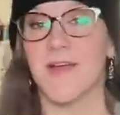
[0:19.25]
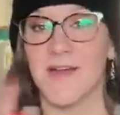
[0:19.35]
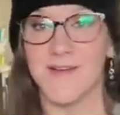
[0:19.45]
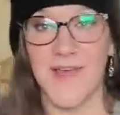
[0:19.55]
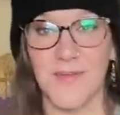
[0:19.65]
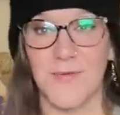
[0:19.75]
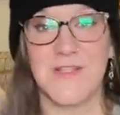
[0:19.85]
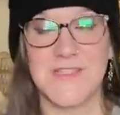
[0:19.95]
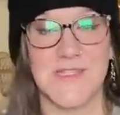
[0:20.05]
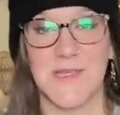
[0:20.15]
I got another
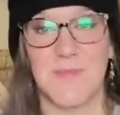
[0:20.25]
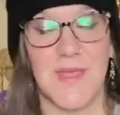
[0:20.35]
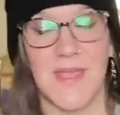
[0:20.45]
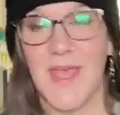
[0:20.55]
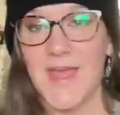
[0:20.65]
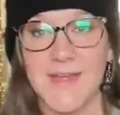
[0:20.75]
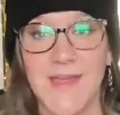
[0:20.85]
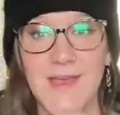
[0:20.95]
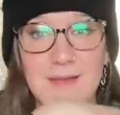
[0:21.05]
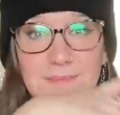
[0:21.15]
one sleeping,
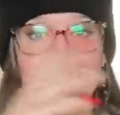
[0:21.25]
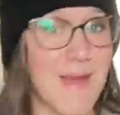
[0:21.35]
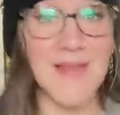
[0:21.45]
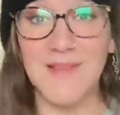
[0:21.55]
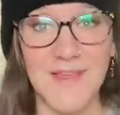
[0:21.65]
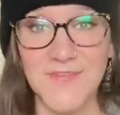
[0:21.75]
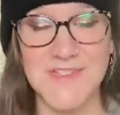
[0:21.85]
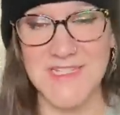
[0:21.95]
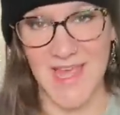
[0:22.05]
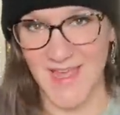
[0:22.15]
and my life
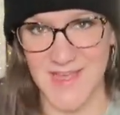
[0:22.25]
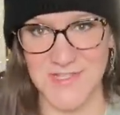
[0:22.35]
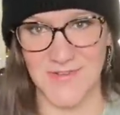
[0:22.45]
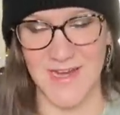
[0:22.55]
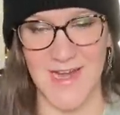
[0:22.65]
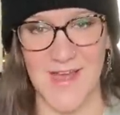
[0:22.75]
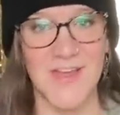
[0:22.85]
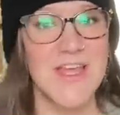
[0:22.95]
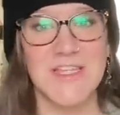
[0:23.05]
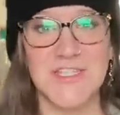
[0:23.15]
is chaos right now.
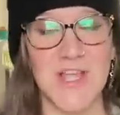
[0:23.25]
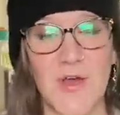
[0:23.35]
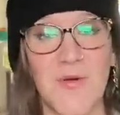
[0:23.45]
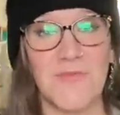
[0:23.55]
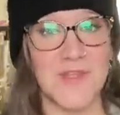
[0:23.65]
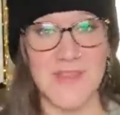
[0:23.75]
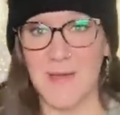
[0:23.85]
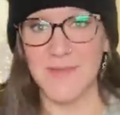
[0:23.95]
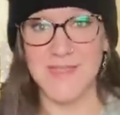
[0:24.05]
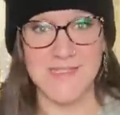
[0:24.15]
So with
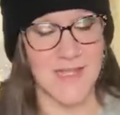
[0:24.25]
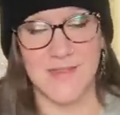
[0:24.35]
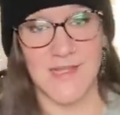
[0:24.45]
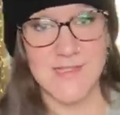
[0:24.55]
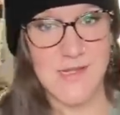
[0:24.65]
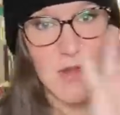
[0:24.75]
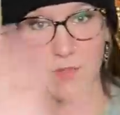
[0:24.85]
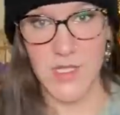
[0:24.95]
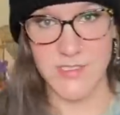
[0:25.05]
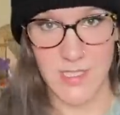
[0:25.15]
that being said, let's not
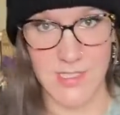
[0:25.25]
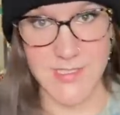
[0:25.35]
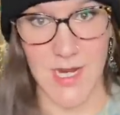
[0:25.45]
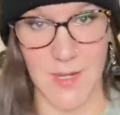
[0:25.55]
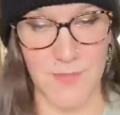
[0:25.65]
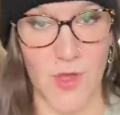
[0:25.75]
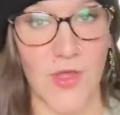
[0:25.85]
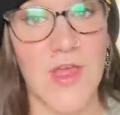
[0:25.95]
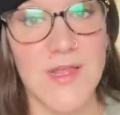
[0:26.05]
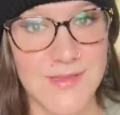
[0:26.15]
waste any time y'all.
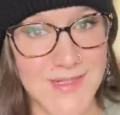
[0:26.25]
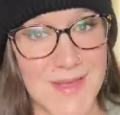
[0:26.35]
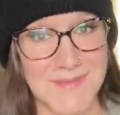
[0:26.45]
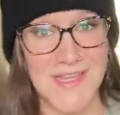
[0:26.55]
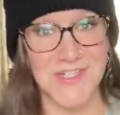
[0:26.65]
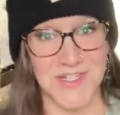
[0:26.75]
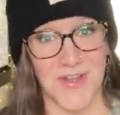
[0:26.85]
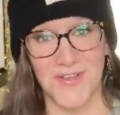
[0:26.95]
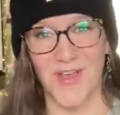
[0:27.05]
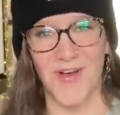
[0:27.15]
Let me show
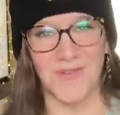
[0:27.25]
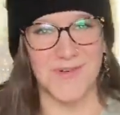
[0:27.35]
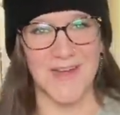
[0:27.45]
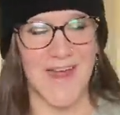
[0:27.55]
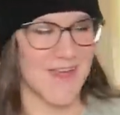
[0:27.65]
y'all what I